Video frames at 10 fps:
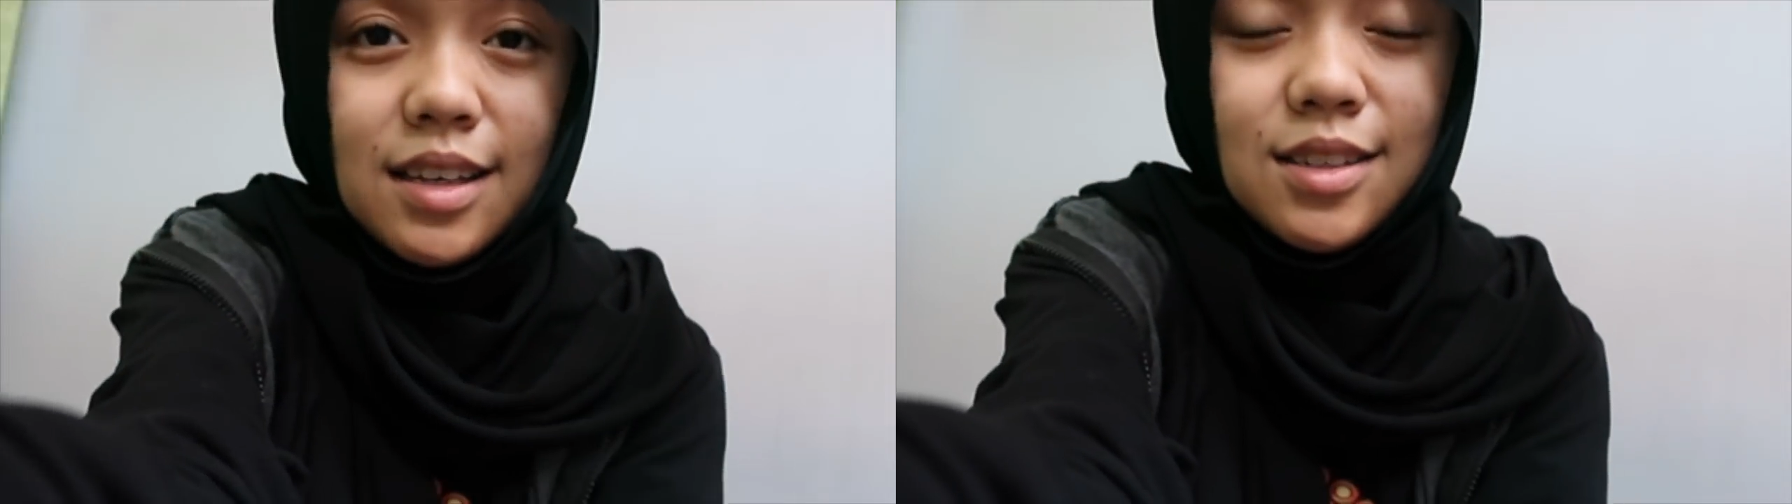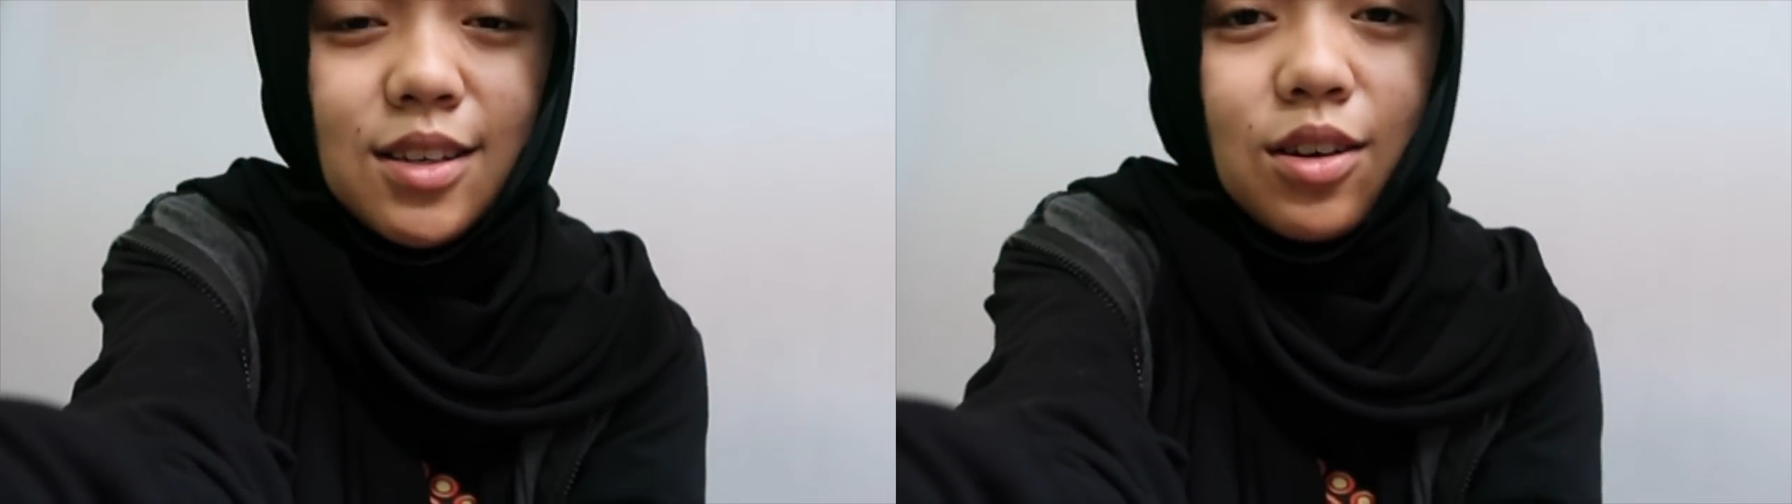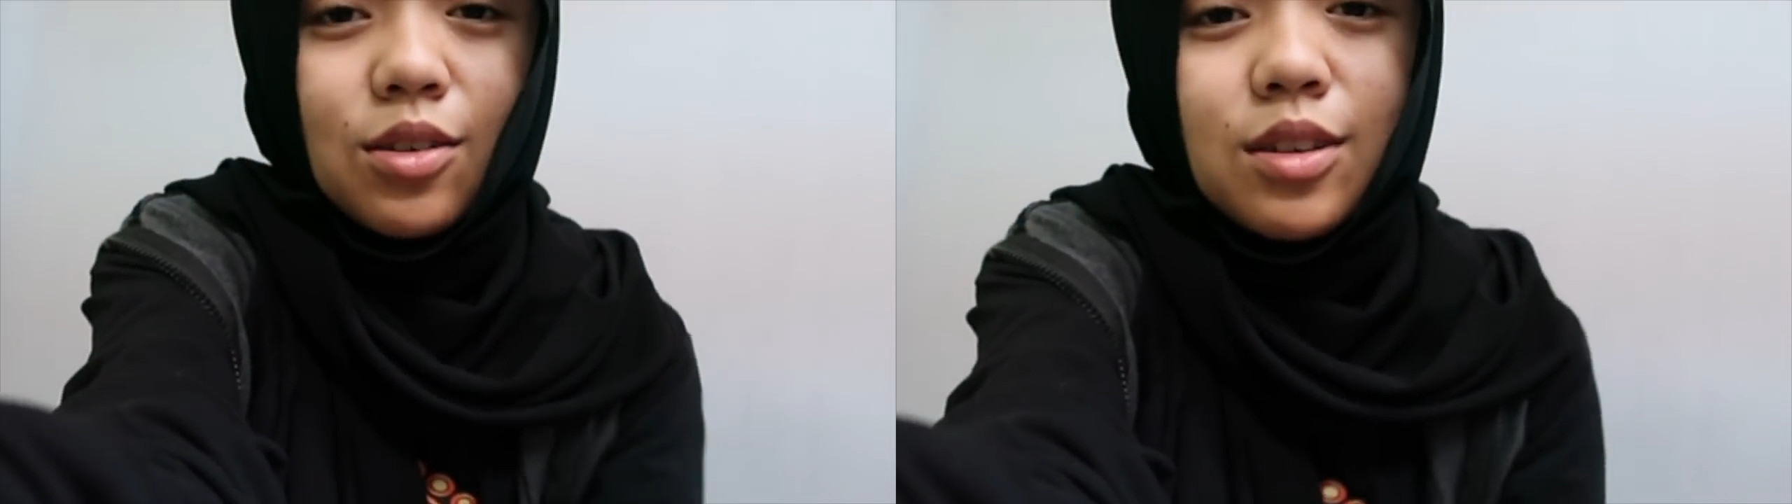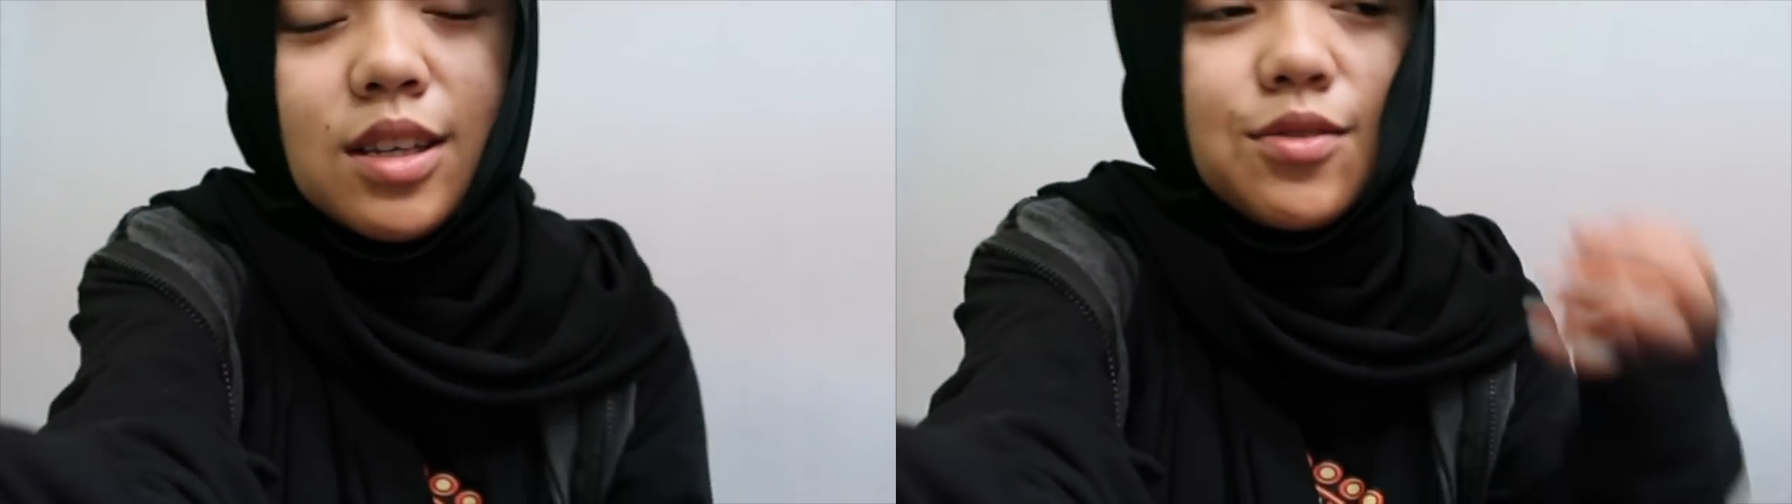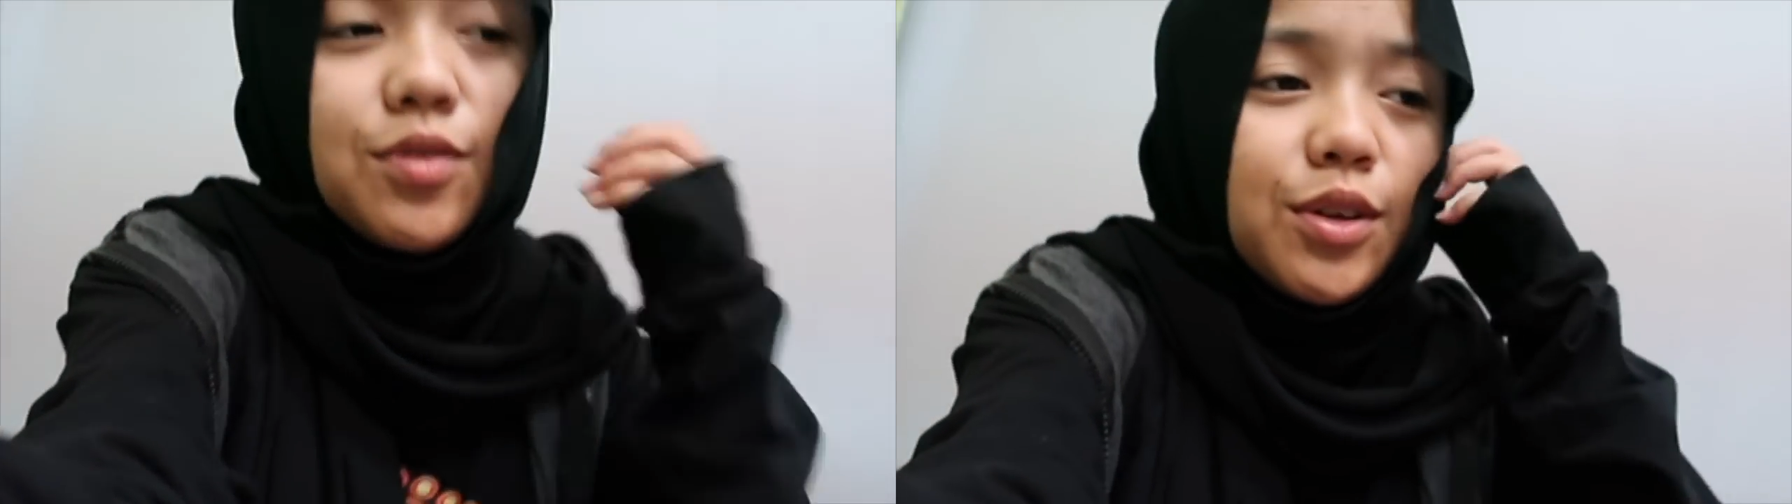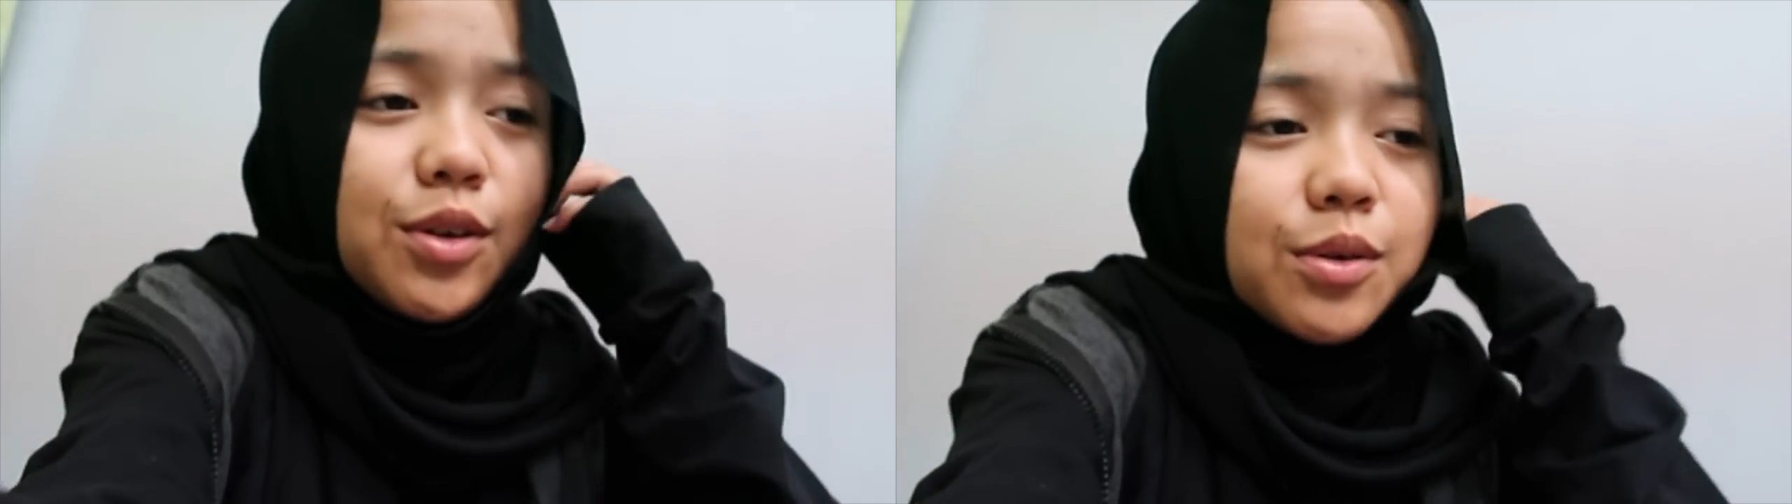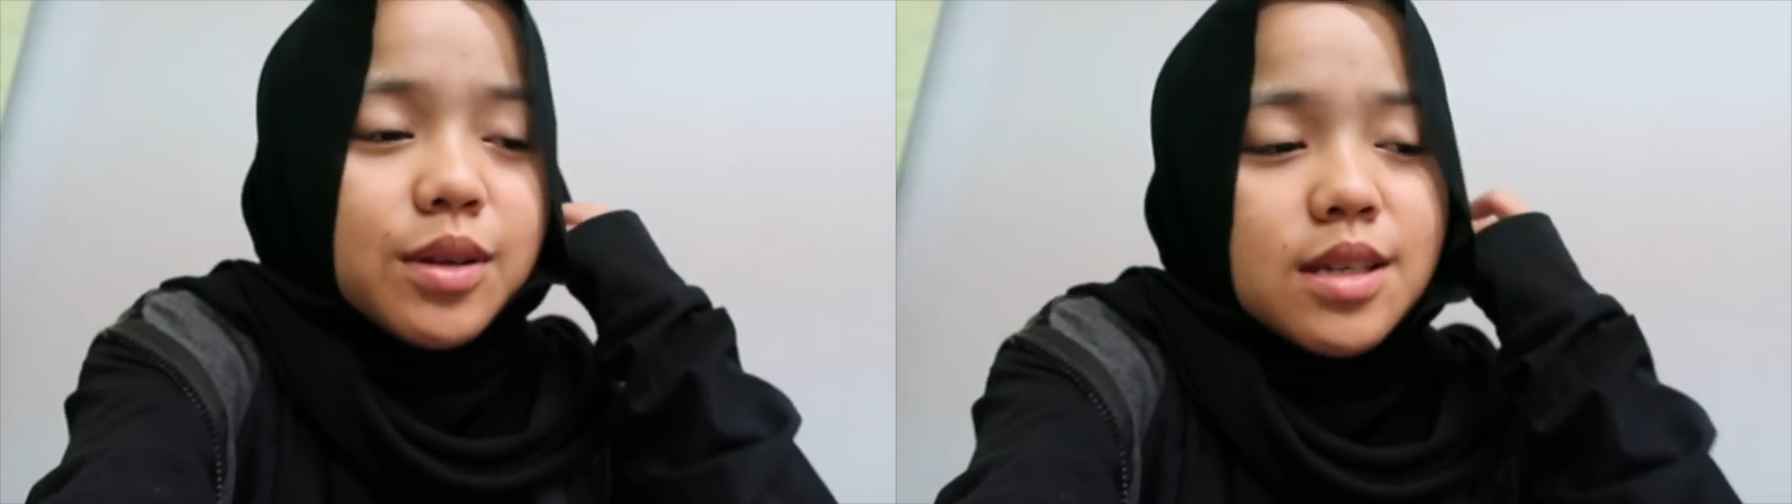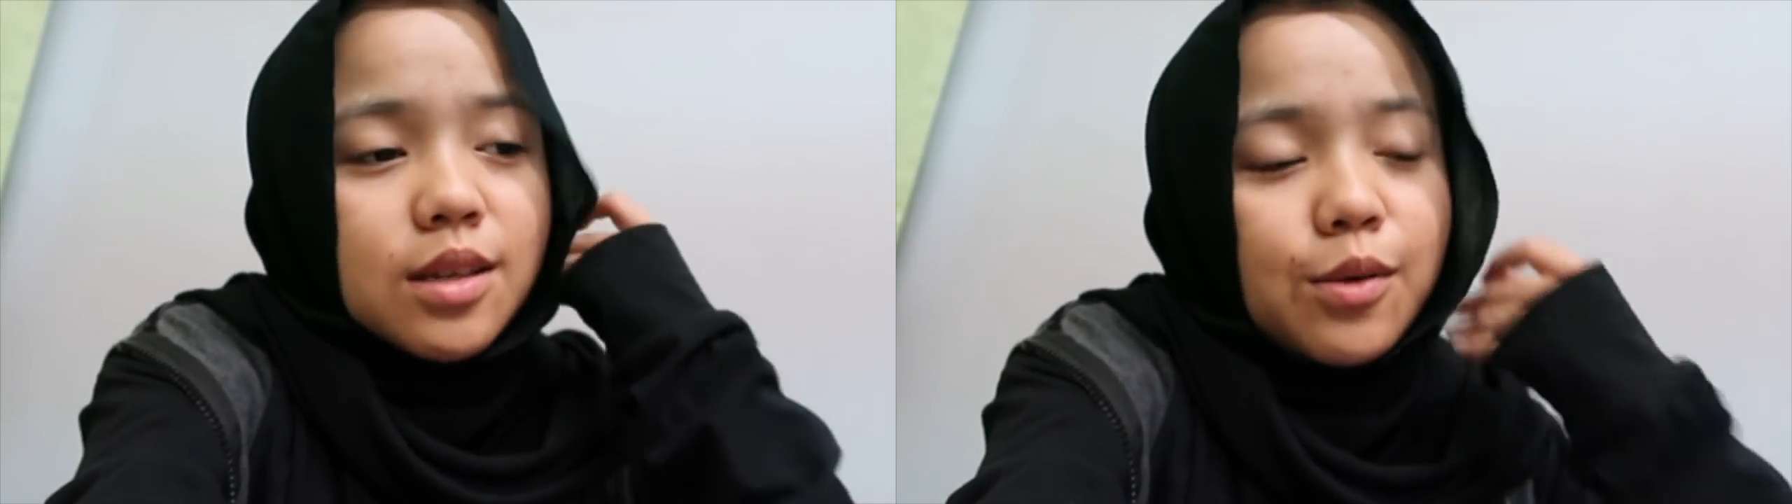So, this video is